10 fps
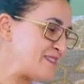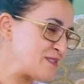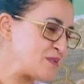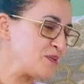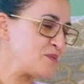And
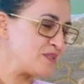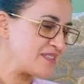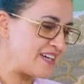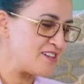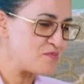so we
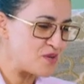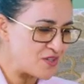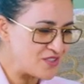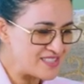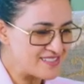kind of
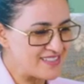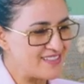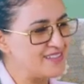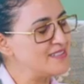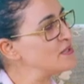progressed
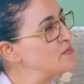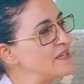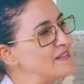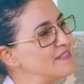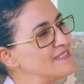little
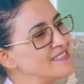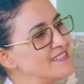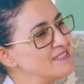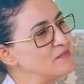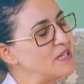by
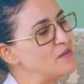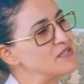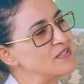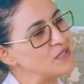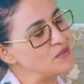little when I
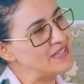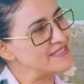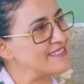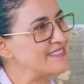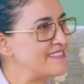was in the
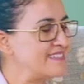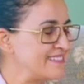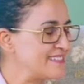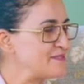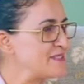US and then
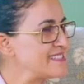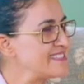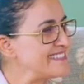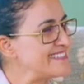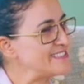in
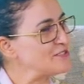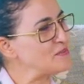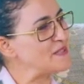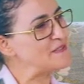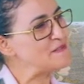France and here in Dubai.